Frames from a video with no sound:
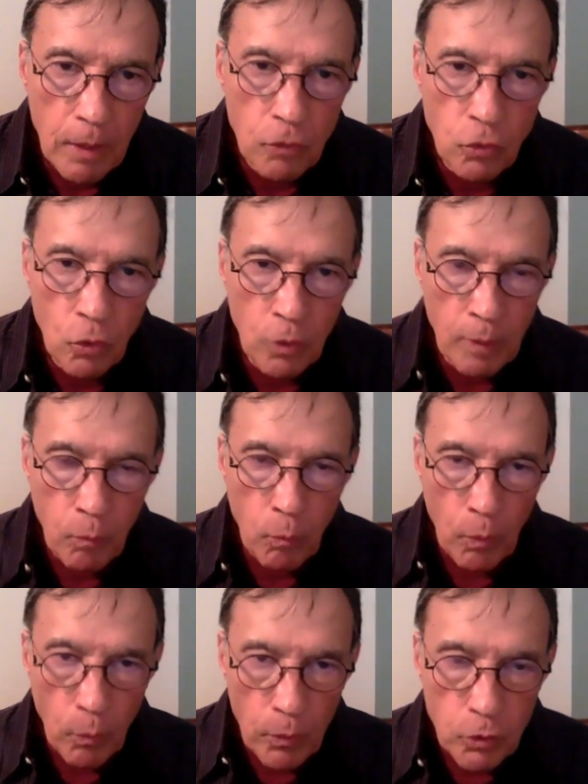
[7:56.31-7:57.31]
So that
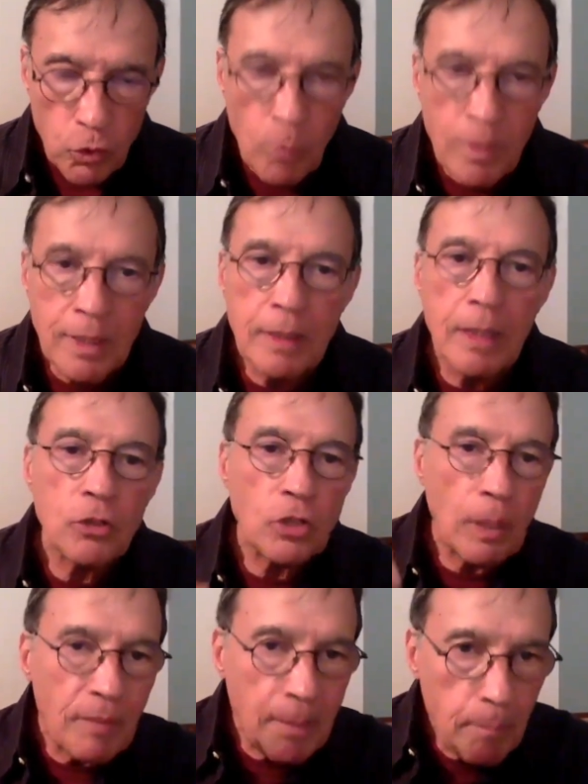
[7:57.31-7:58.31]
we were assuming that there's
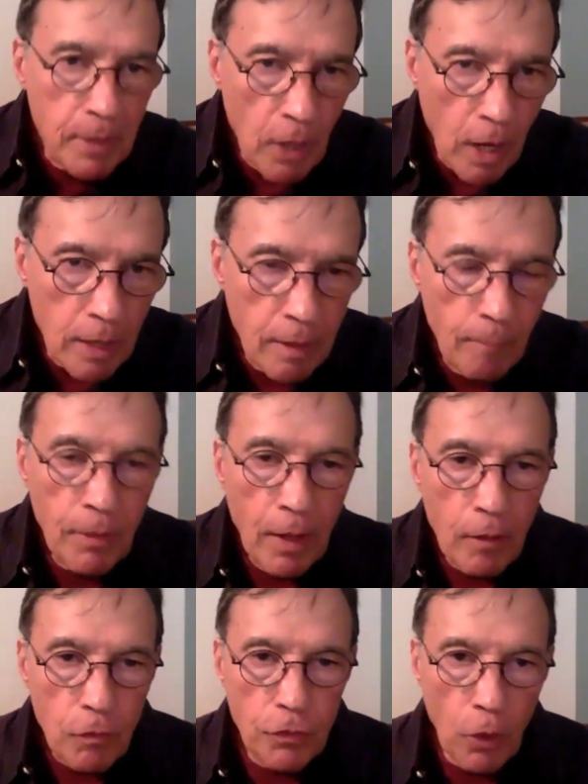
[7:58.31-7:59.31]
something beyond
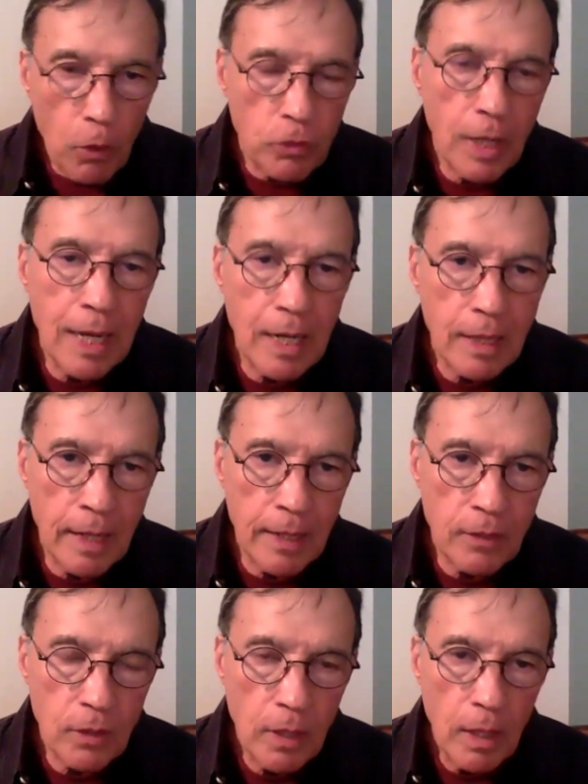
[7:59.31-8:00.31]
those kind of
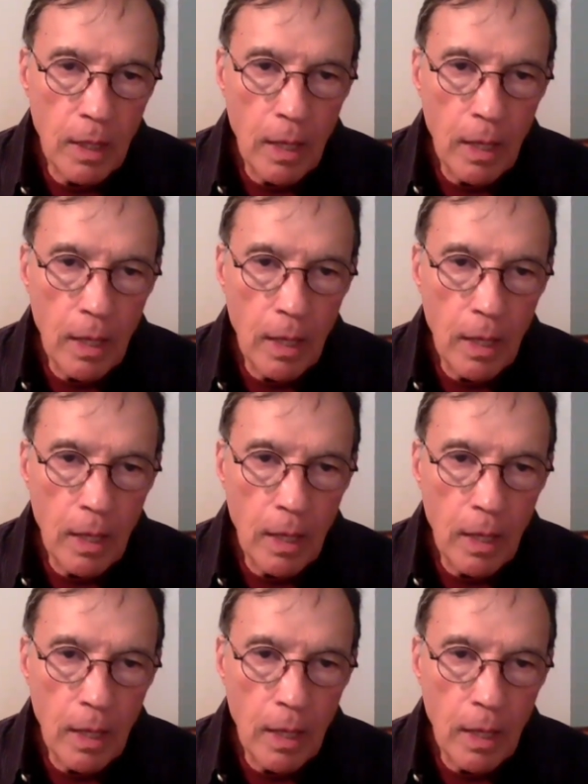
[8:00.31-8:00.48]
things.